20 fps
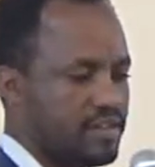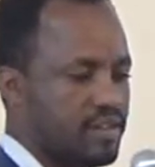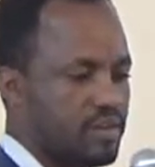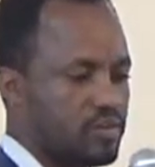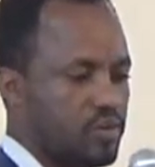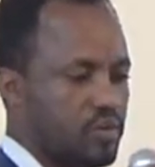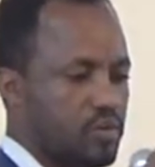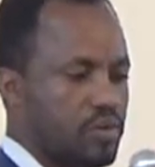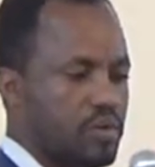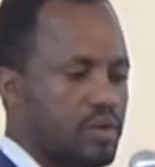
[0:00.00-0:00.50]

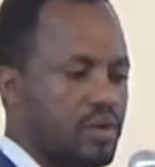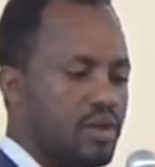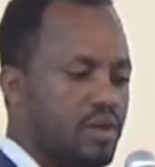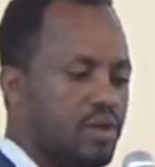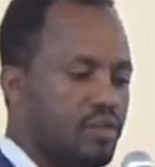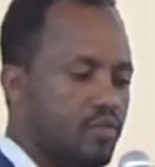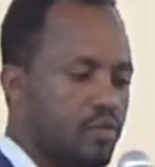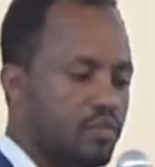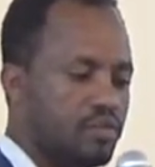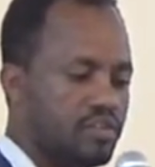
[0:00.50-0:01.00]
So
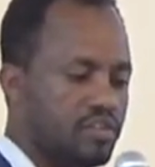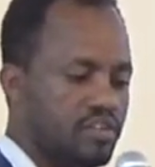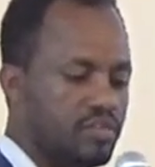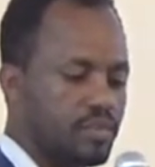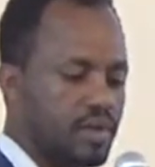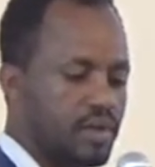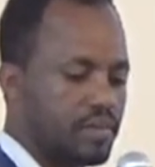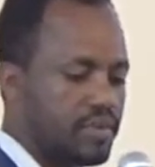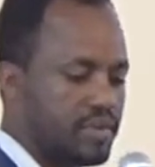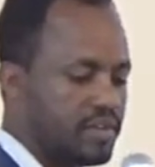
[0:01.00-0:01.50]
for this
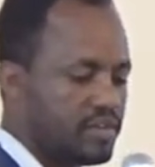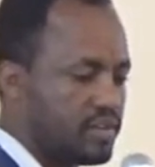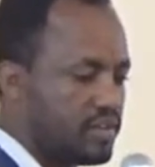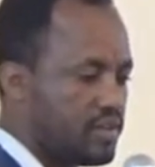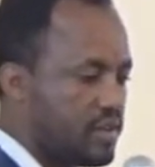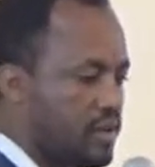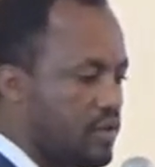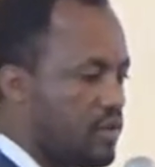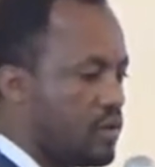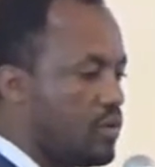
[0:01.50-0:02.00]
purpose,
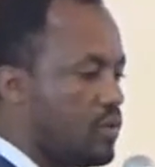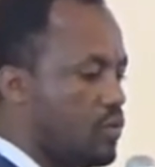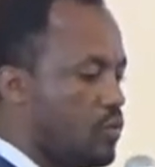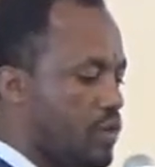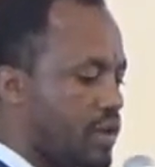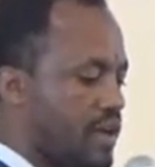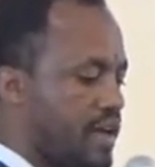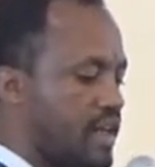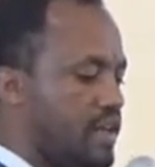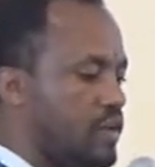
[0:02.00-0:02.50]
we
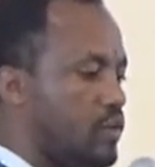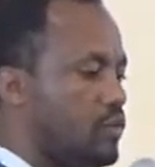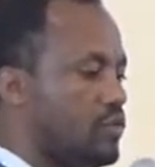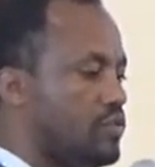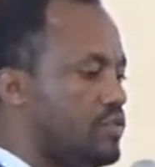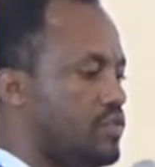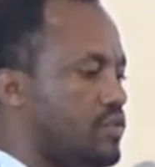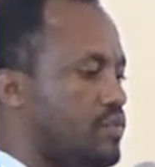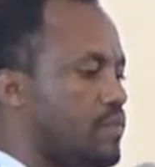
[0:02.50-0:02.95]
can use